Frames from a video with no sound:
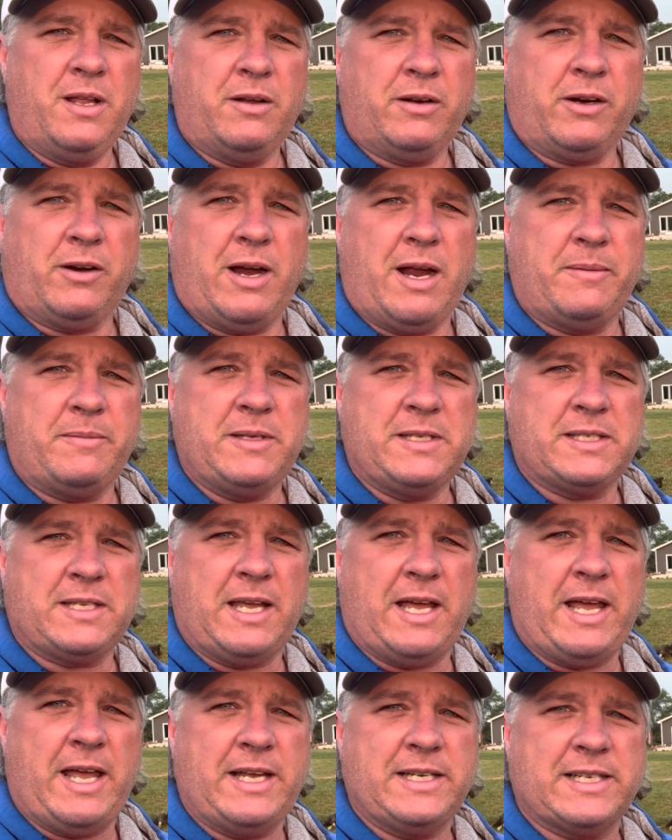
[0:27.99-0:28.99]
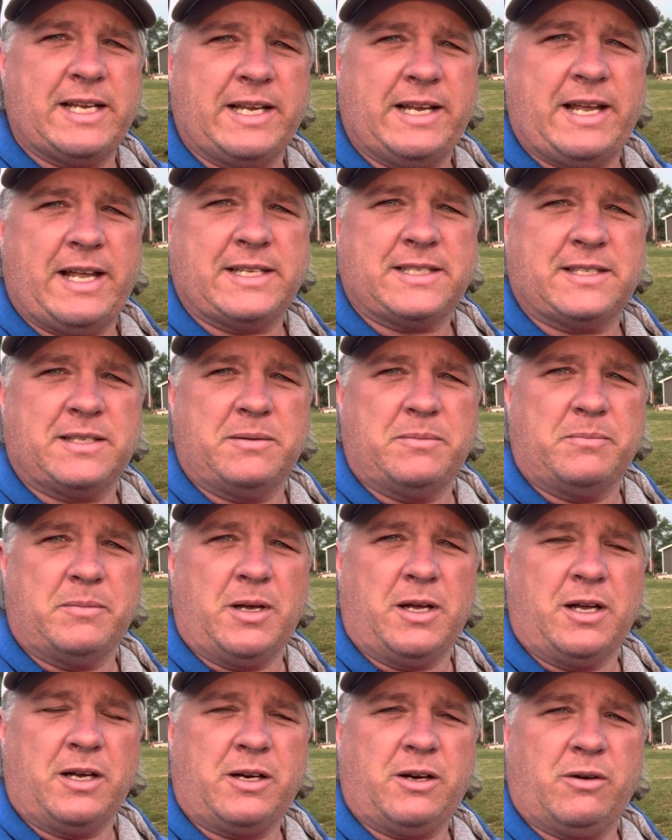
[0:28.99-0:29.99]
grab these guys. I got
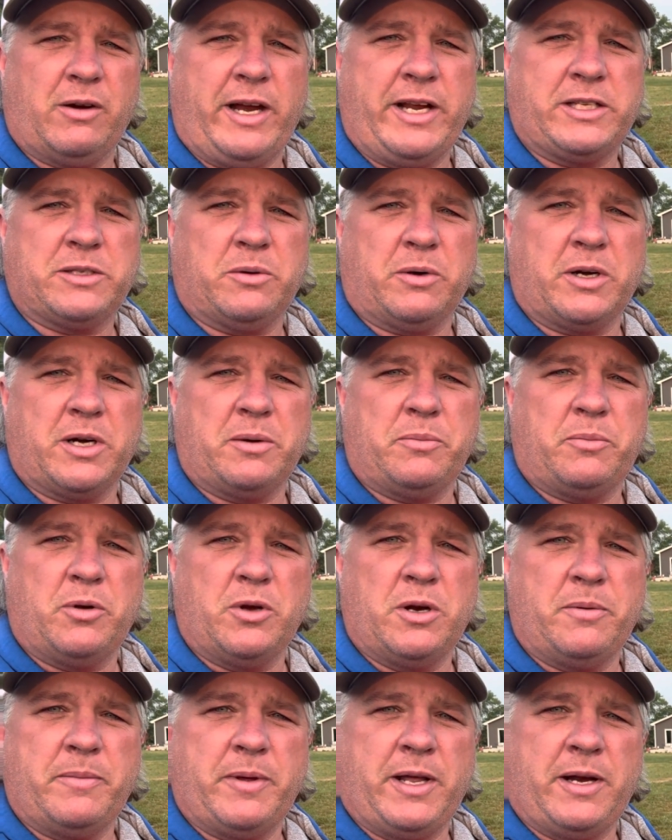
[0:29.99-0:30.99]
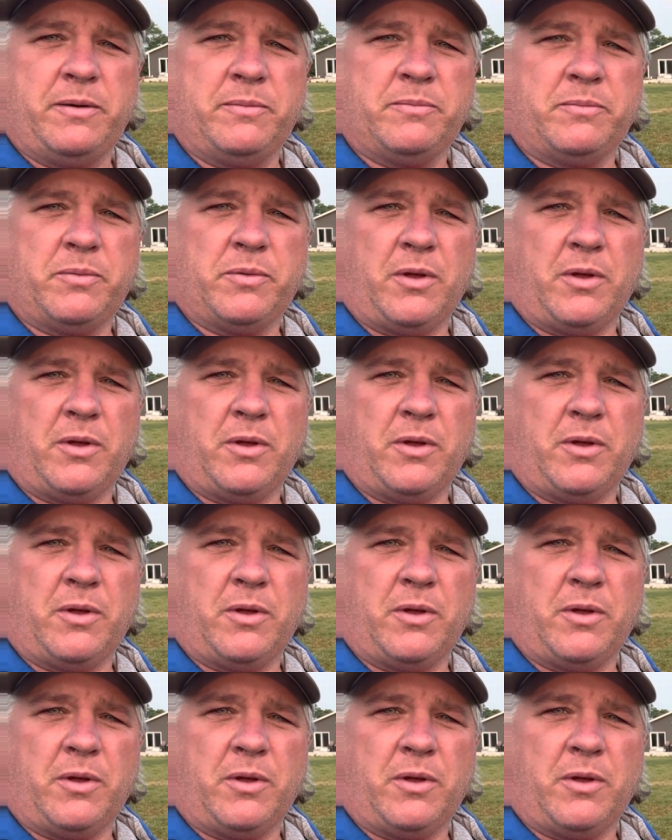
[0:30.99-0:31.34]
some crates we're going to put them in